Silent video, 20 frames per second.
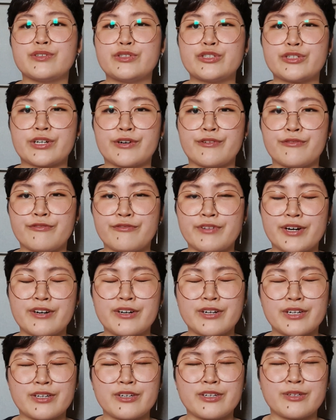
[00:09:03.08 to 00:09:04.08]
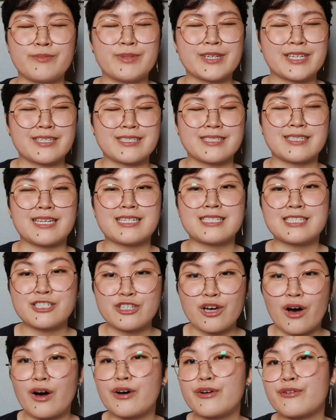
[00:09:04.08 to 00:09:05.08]
which are very good because they
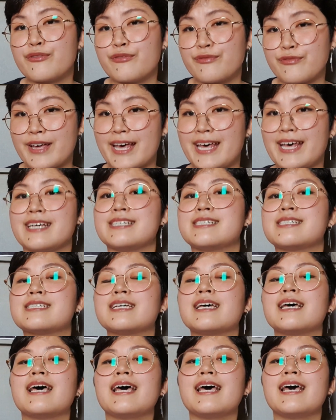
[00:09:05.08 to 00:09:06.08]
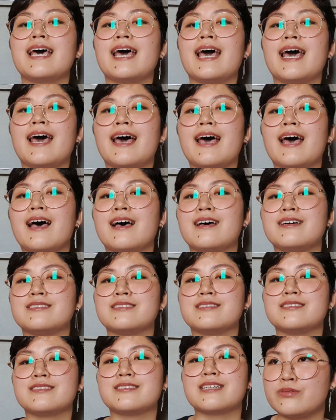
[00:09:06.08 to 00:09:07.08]
talk fast,
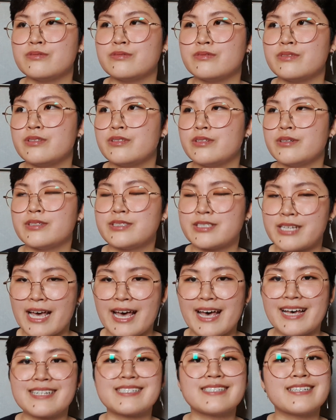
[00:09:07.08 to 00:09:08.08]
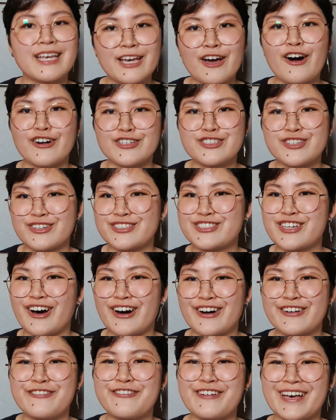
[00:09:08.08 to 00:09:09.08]
and on the test they also
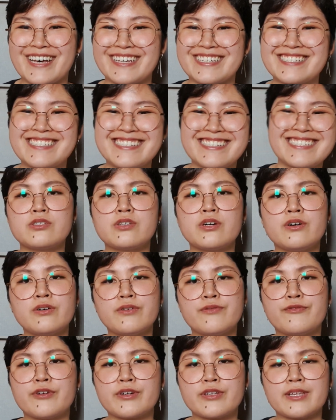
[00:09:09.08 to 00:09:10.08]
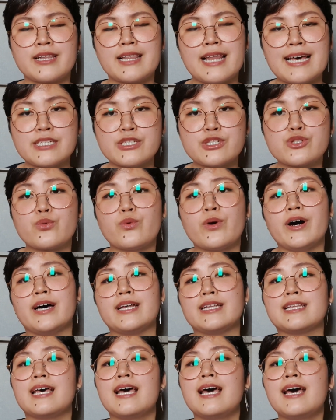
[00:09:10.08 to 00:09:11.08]
talk fast. So for the last
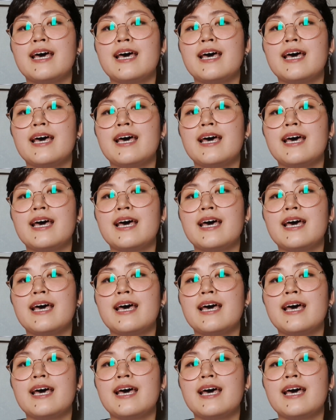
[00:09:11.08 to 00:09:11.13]
one,